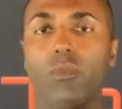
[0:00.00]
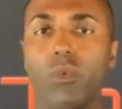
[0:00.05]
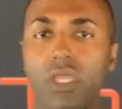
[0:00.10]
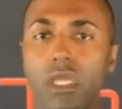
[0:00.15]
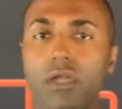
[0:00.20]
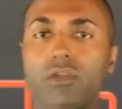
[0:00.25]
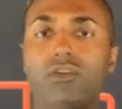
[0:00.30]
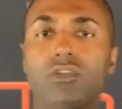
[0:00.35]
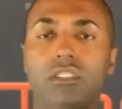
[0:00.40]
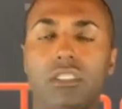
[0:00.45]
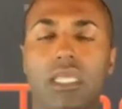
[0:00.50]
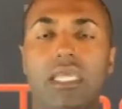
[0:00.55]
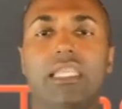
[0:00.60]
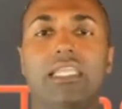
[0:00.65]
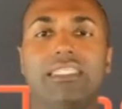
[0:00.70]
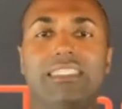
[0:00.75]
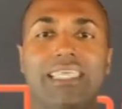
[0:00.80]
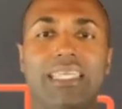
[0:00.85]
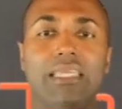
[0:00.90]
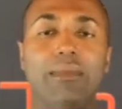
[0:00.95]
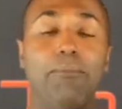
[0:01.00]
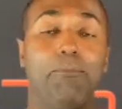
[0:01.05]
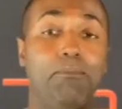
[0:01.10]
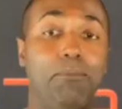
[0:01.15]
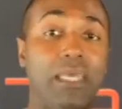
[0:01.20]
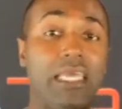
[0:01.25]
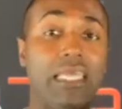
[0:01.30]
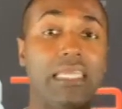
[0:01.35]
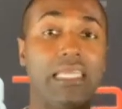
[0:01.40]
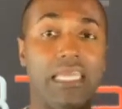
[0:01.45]
We understand it's a
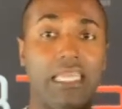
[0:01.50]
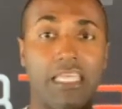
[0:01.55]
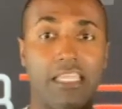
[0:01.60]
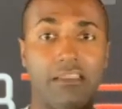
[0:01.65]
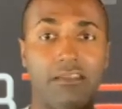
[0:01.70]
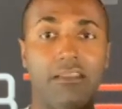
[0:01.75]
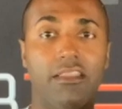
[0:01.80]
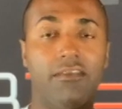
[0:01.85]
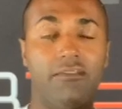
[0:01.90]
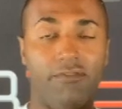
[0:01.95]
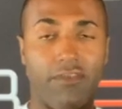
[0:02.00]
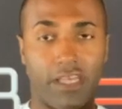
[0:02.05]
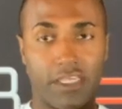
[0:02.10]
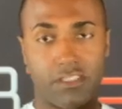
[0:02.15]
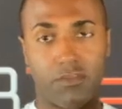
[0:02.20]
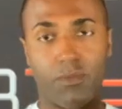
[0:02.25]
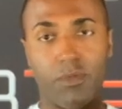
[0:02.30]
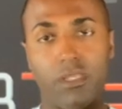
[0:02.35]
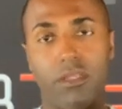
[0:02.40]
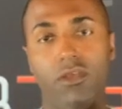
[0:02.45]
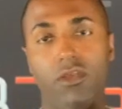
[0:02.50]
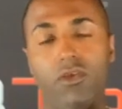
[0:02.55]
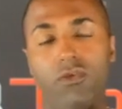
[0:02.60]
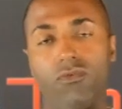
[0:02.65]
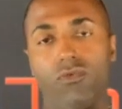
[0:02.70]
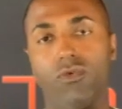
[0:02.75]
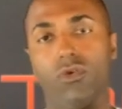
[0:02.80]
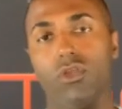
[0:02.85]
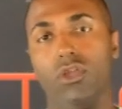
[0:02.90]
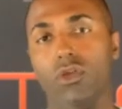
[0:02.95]
big investment
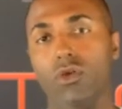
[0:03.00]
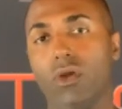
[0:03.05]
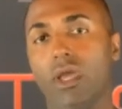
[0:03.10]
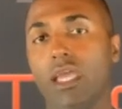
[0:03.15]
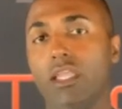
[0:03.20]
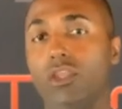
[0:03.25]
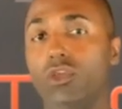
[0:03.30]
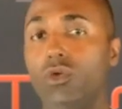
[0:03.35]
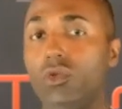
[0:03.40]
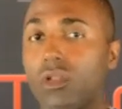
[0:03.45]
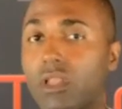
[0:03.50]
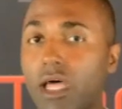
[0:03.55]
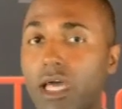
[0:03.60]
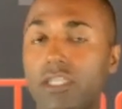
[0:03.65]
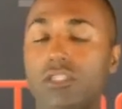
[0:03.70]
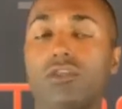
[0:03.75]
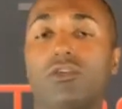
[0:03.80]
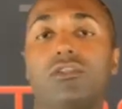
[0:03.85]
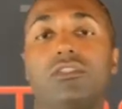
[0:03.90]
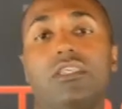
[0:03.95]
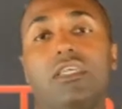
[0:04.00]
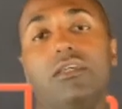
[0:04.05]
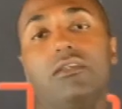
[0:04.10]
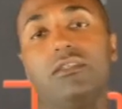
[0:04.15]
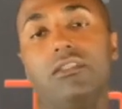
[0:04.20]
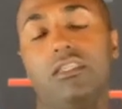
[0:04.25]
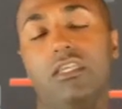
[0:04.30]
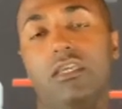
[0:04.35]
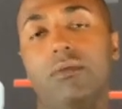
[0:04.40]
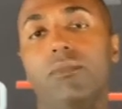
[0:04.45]
for you and utilize our
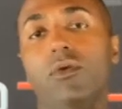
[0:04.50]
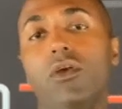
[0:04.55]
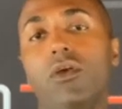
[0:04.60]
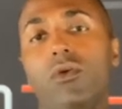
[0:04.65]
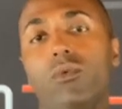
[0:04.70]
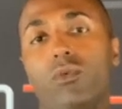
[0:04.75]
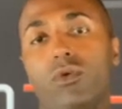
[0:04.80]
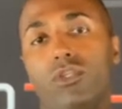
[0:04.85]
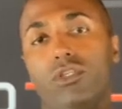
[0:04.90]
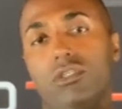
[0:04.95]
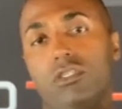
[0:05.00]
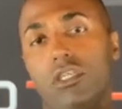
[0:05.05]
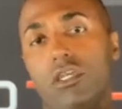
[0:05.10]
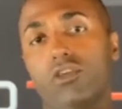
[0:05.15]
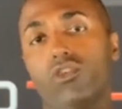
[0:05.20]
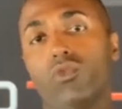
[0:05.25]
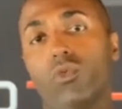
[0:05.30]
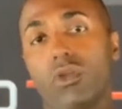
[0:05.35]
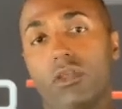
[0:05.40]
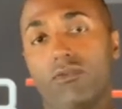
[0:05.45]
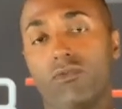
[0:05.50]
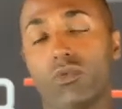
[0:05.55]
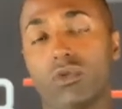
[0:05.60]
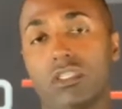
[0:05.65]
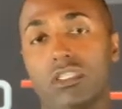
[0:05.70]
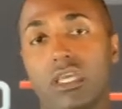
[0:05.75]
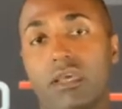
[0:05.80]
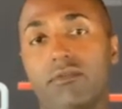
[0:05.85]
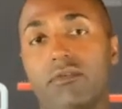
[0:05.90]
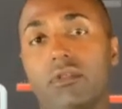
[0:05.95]
sales team, which is there 24
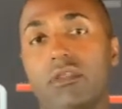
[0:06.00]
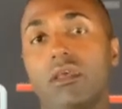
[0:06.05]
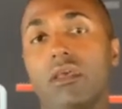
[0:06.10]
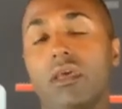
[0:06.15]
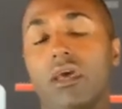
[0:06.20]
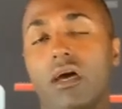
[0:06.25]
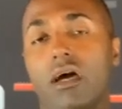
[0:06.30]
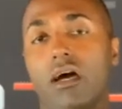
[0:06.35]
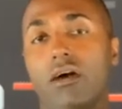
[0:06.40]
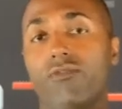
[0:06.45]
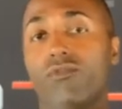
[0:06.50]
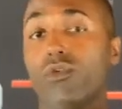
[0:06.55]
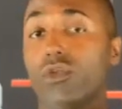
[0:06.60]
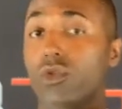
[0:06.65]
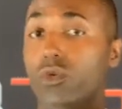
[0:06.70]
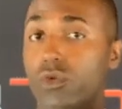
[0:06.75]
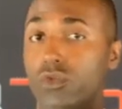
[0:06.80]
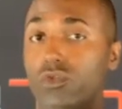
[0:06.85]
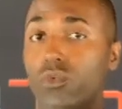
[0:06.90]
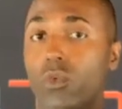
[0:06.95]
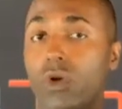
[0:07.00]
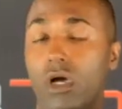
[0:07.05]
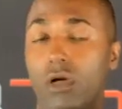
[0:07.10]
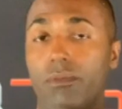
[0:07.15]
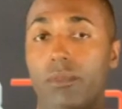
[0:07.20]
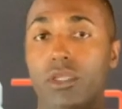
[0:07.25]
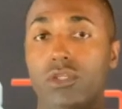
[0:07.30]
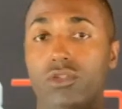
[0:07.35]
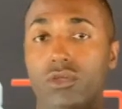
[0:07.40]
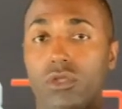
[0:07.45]
7 uh, for you as well.
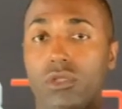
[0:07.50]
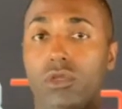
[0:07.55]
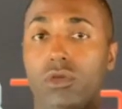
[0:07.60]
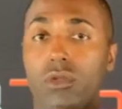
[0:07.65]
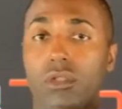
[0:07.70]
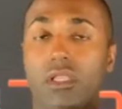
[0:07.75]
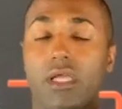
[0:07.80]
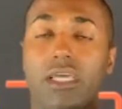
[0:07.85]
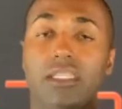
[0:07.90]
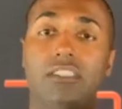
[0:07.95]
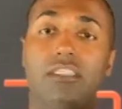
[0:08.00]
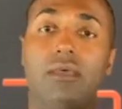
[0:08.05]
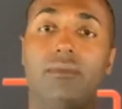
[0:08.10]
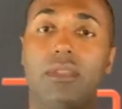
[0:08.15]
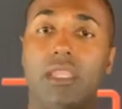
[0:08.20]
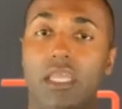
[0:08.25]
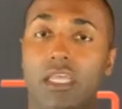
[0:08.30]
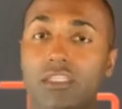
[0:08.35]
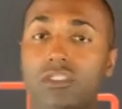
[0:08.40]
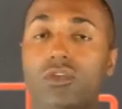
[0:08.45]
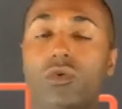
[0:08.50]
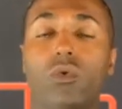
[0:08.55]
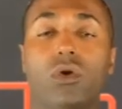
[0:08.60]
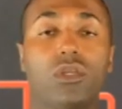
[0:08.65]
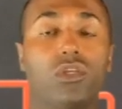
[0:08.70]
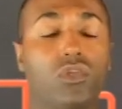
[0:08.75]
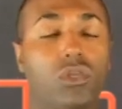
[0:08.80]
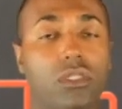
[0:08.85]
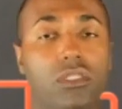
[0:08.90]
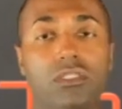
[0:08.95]
Make sure you utilize them and ask
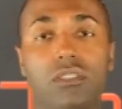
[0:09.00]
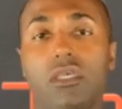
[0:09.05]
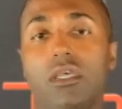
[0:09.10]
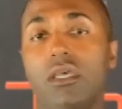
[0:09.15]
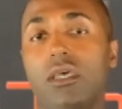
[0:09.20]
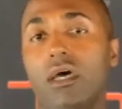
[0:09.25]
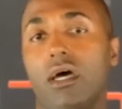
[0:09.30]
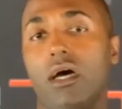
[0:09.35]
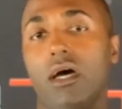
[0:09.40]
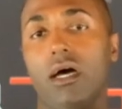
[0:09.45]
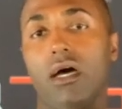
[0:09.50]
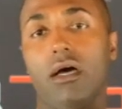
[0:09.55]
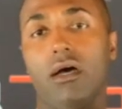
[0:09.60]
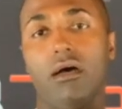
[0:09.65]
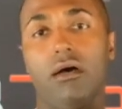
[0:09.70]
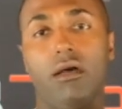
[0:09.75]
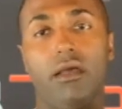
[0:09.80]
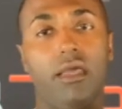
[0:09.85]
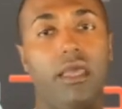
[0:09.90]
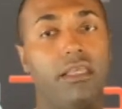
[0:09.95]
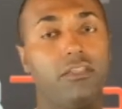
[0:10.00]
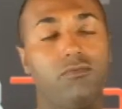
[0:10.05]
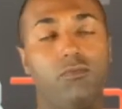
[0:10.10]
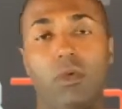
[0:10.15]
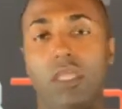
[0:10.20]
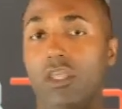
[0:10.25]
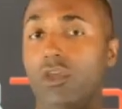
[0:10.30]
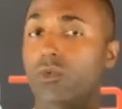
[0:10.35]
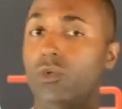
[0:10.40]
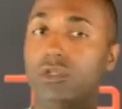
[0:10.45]
questions, uh, as
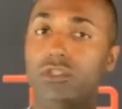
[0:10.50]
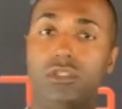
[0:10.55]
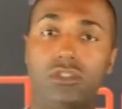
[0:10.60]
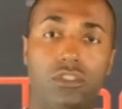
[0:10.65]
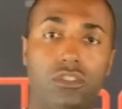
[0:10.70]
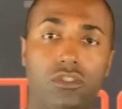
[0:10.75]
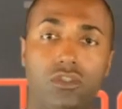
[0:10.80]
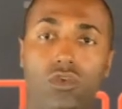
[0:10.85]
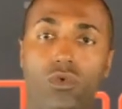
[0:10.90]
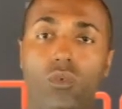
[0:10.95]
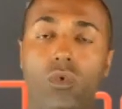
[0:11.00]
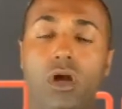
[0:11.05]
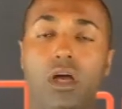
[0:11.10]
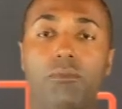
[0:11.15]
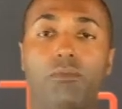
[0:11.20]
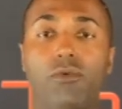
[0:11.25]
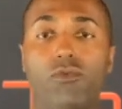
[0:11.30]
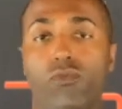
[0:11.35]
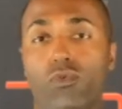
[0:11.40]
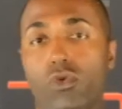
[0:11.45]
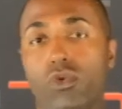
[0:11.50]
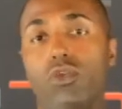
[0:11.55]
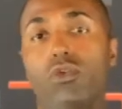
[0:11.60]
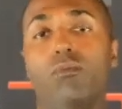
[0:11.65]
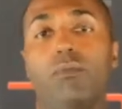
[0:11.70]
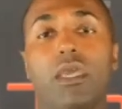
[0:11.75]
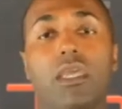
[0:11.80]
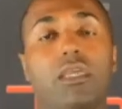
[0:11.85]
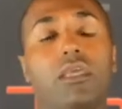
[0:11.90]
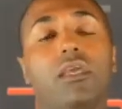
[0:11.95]
many questions as you want before you
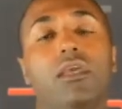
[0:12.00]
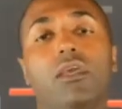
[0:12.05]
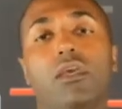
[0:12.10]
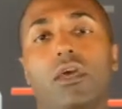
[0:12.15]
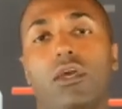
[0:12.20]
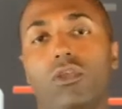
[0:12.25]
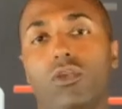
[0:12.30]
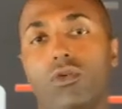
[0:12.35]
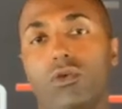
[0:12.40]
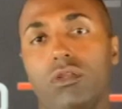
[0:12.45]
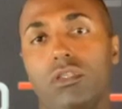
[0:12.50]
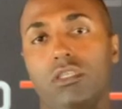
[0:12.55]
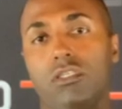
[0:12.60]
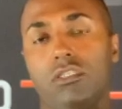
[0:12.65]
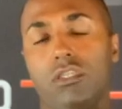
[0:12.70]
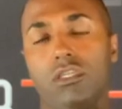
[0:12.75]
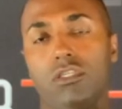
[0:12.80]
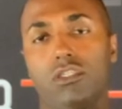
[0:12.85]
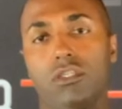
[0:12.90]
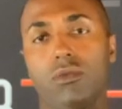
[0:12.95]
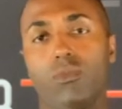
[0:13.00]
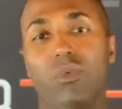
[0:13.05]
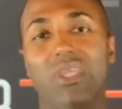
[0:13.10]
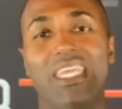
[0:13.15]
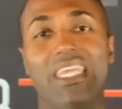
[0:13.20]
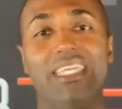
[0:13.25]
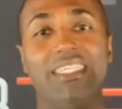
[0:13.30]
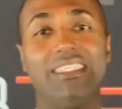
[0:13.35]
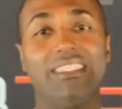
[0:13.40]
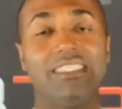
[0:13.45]
make your decision.
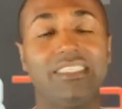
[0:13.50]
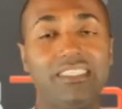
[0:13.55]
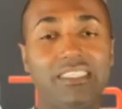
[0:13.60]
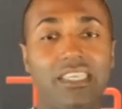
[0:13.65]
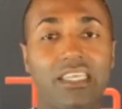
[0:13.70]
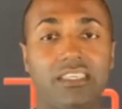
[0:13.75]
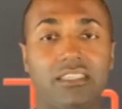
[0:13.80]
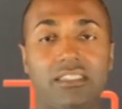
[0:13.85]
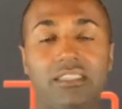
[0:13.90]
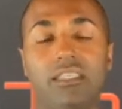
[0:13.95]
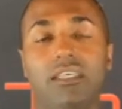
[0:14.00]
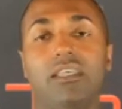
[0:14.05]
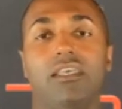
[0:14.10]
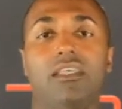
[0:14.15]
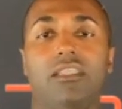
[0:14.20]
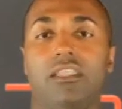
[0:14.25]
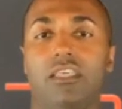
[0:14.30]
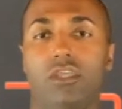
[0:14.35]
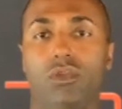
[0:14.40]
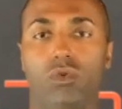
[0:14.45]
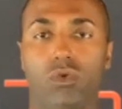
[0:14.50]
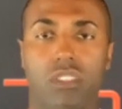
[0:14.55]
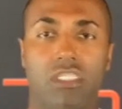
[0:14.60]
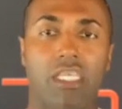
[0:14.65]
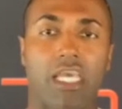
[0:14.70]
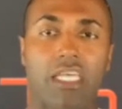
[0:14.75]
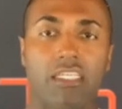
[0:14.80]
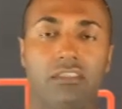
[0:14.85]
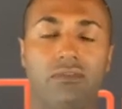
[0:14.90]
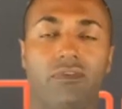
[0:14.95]
We insist that you are
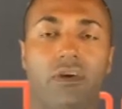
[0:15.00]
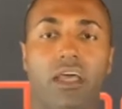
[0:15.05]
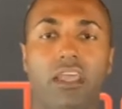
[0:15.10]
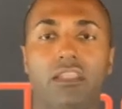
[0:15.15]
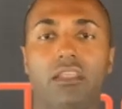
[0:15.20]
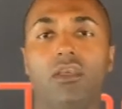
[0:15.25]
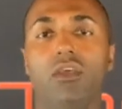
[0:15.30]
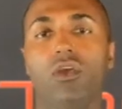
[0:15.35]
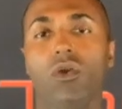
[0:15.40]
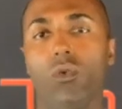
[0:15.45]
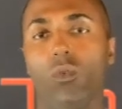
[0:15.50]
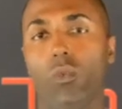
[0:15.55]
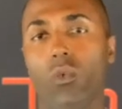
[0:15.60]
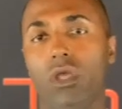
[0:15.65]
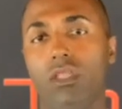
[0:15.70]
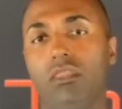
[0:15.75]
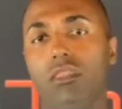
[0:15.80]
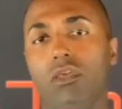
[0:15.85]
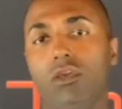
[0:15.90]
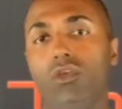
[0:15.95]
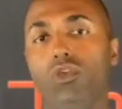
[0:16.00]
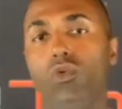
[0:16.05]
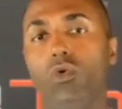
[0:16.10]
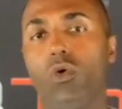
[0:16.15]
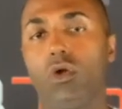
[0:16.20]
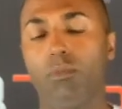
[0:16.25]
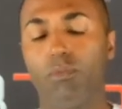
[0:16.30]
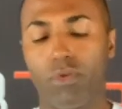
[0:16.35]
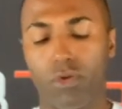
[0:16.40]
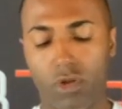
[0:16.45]
satisfied with
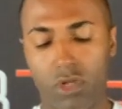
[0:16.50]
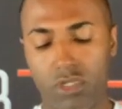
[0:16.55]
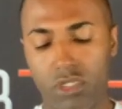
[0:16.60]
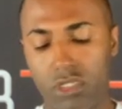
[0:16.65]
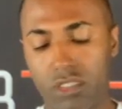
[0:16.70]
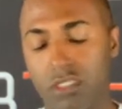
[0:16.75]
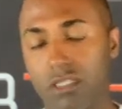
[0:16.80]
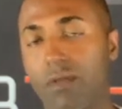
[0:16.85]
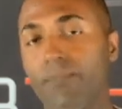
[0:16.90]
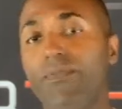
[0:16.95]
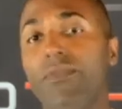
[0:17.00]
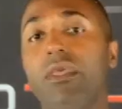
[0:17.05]
your purchase.